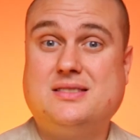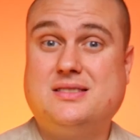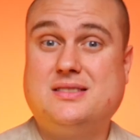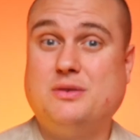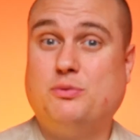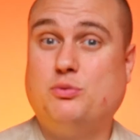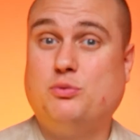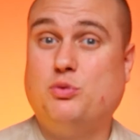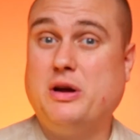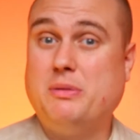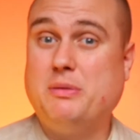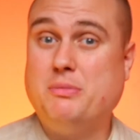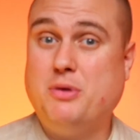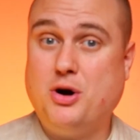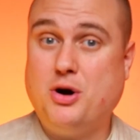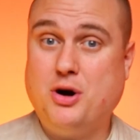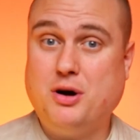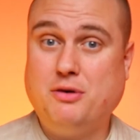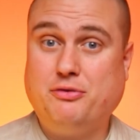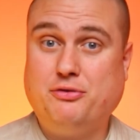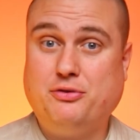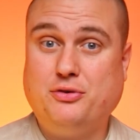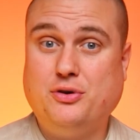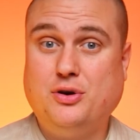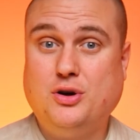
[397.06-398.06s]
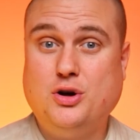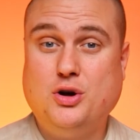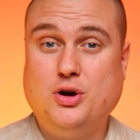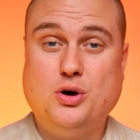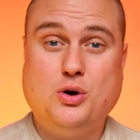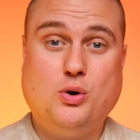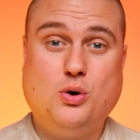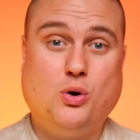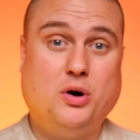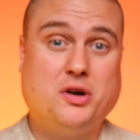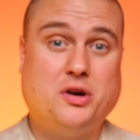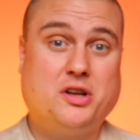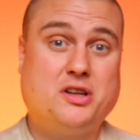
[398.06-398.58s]
the Wim Hof
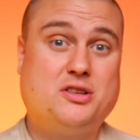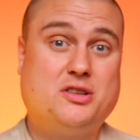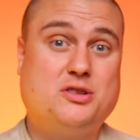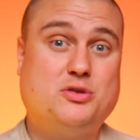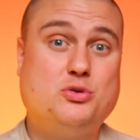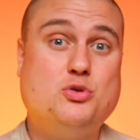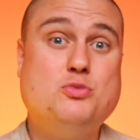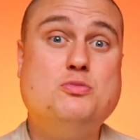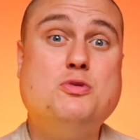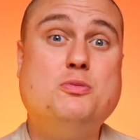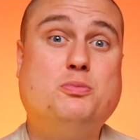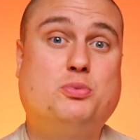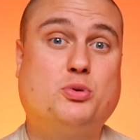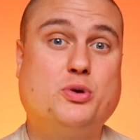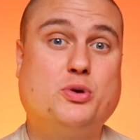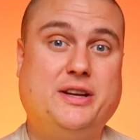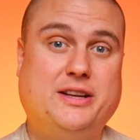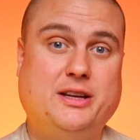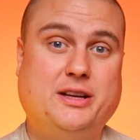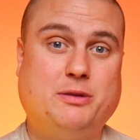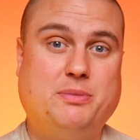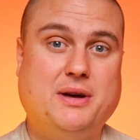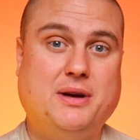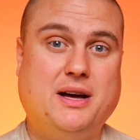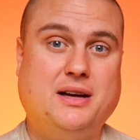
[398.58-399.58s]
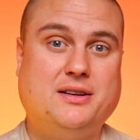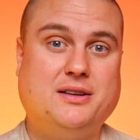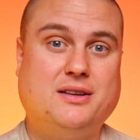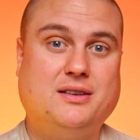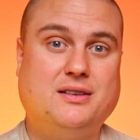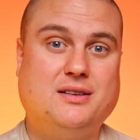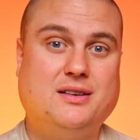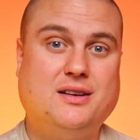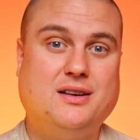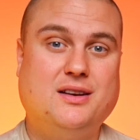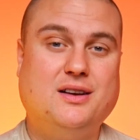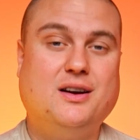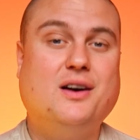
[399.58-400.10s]
or the Tummo breathing better?
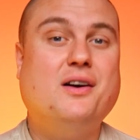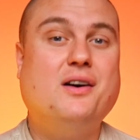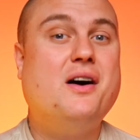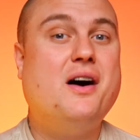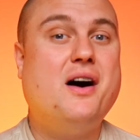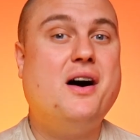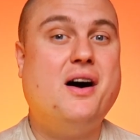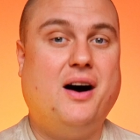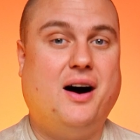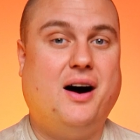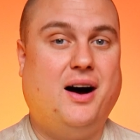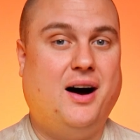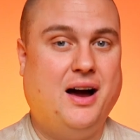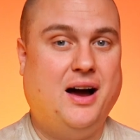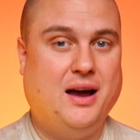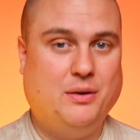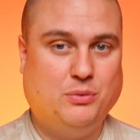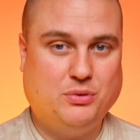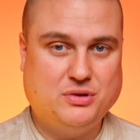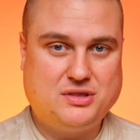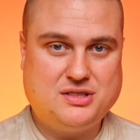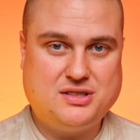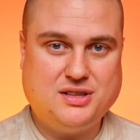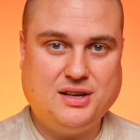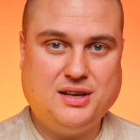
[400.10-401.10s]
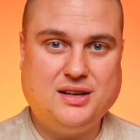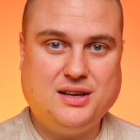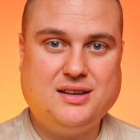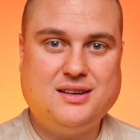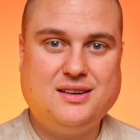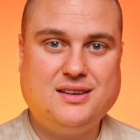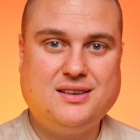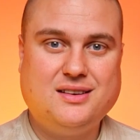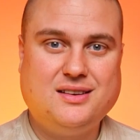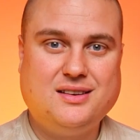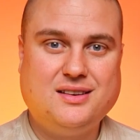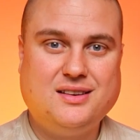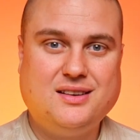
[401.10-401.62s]
I would
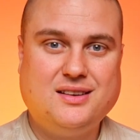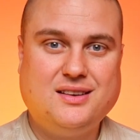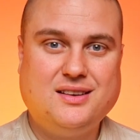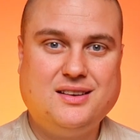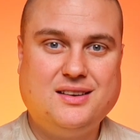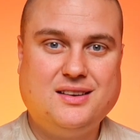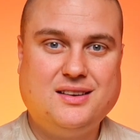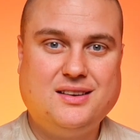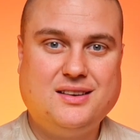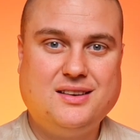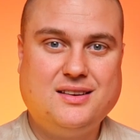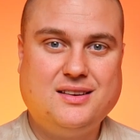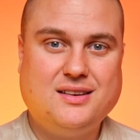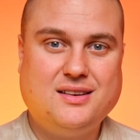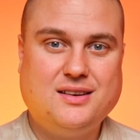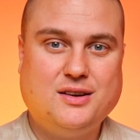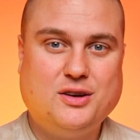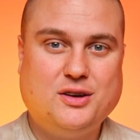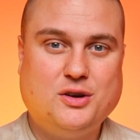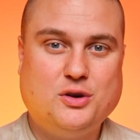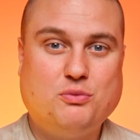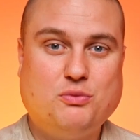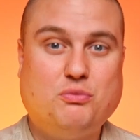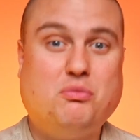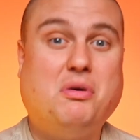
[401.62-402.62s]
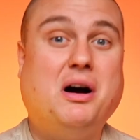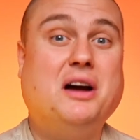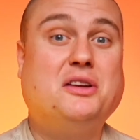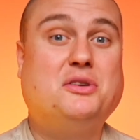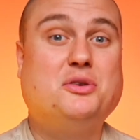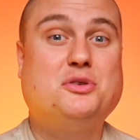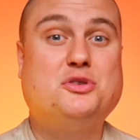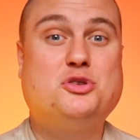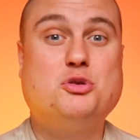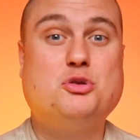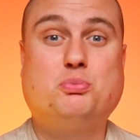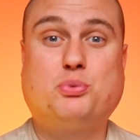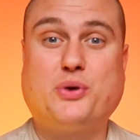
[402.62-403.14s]
say, why
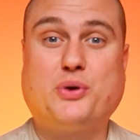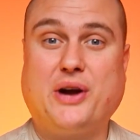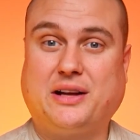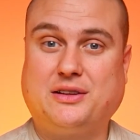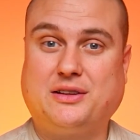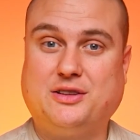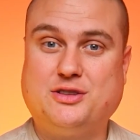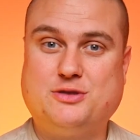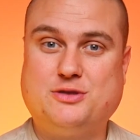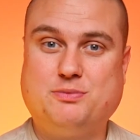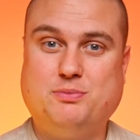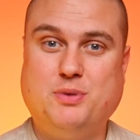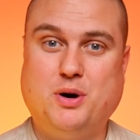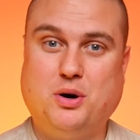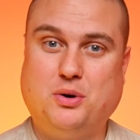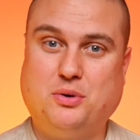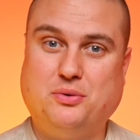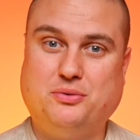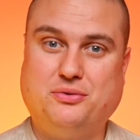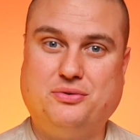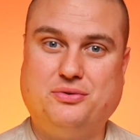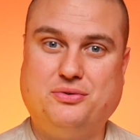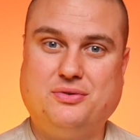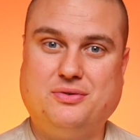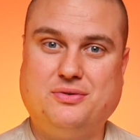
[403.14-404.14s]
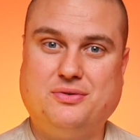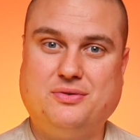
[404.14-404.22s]
don't you practice both?